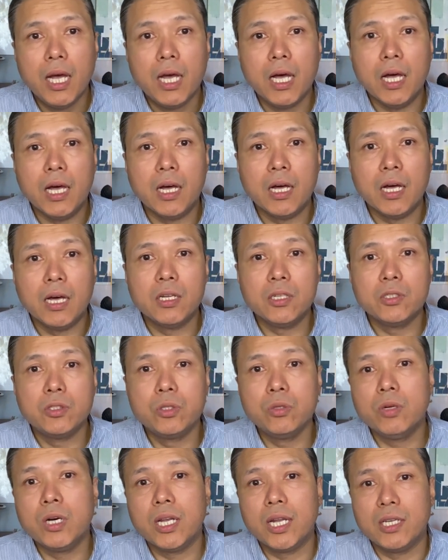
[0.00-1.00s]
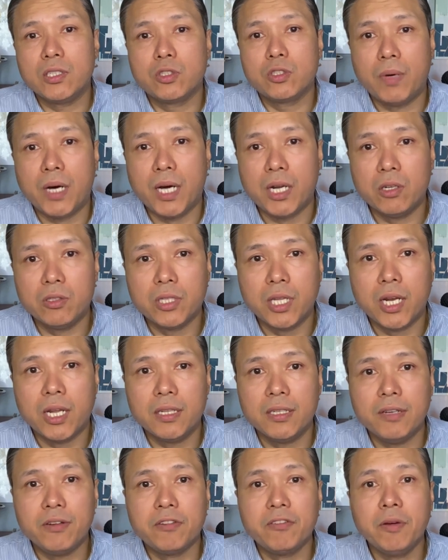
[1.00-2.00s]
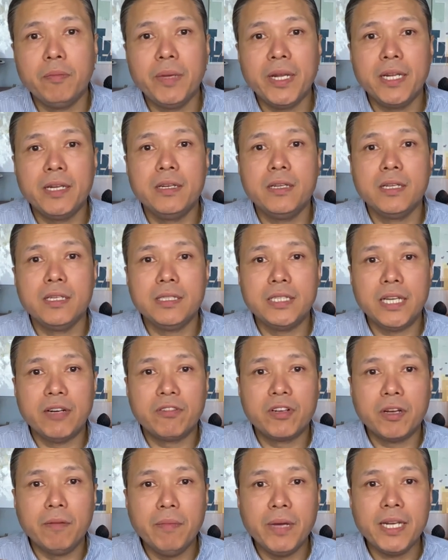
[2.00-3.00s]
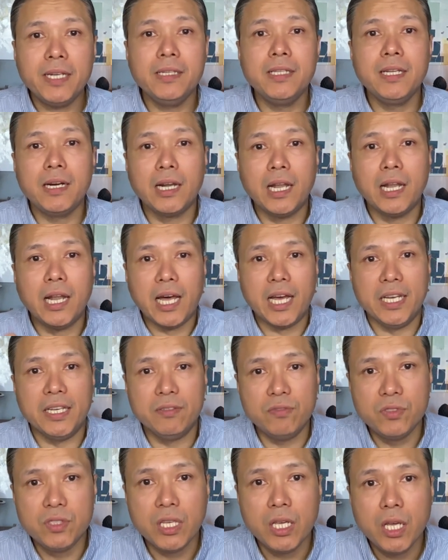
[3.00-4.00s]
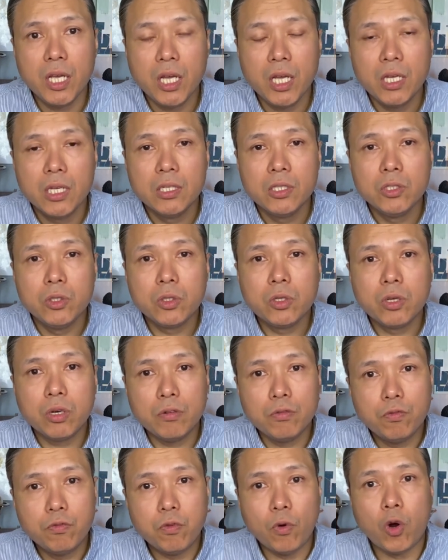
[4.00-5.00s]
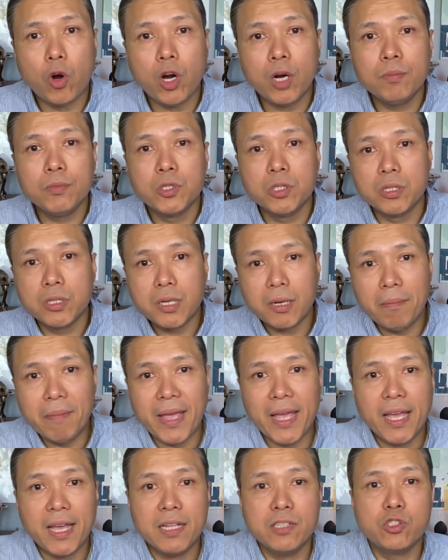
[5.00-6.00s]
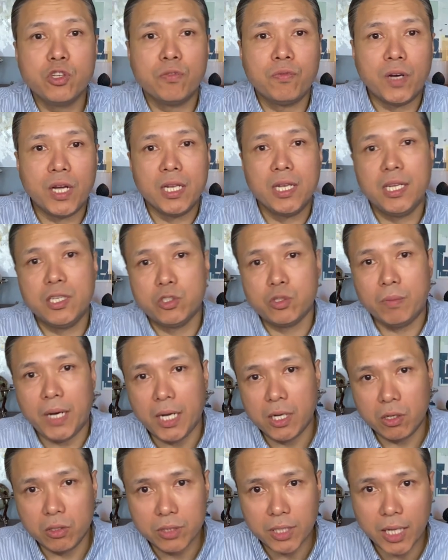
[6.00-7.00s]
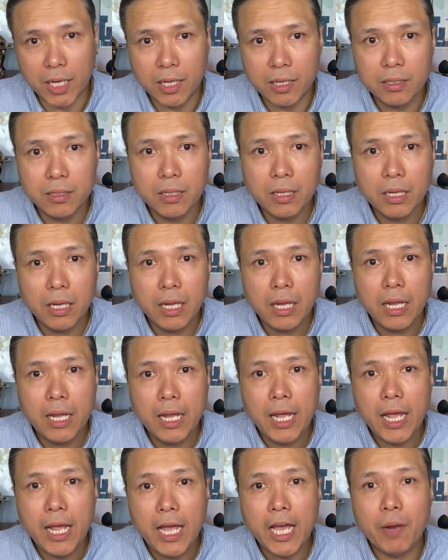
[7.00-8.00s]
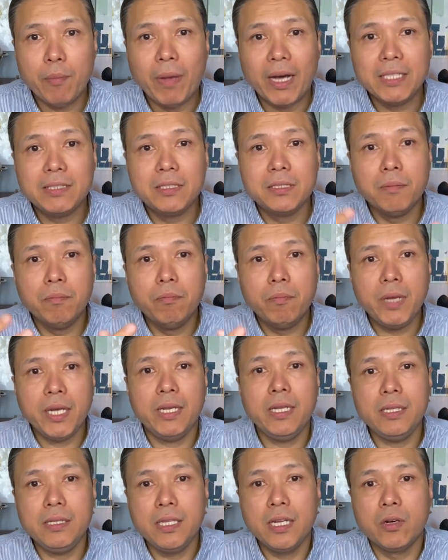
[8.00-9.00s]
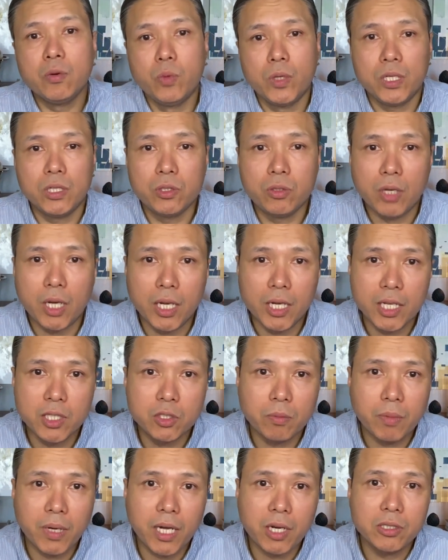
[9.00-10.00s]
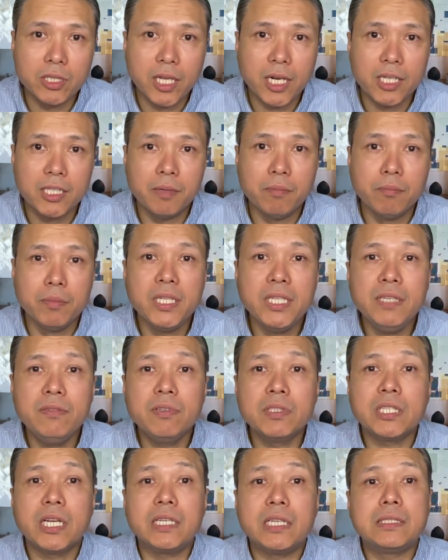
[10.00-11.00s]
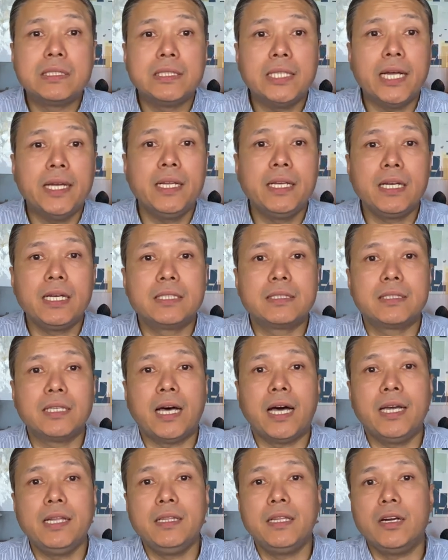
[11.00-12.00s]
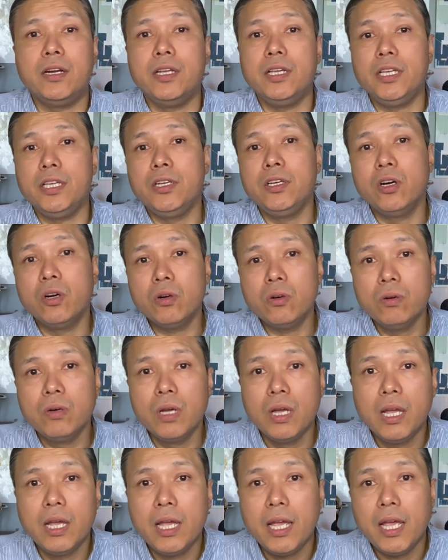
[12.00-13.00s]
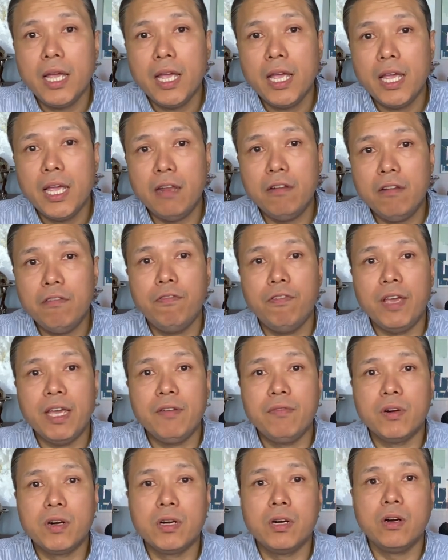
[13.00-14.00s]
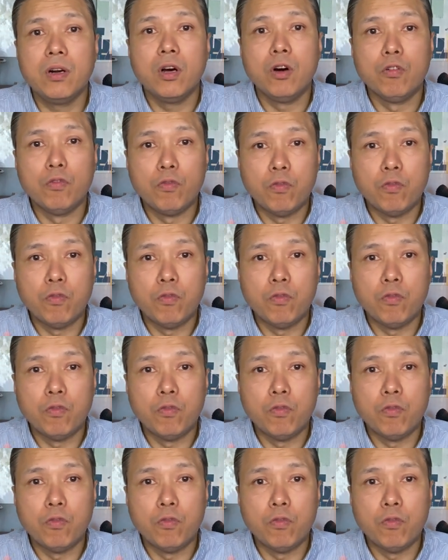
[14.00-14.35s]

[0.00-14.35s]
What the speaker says: to Allah subhanahu wa ta'ala. They've committed their lives to conform to the commands of Allah subhanahu wa ta'ala. And by submitting their will to Allah subhanahu wa ta'ala, the believers are setting aside their ego in favor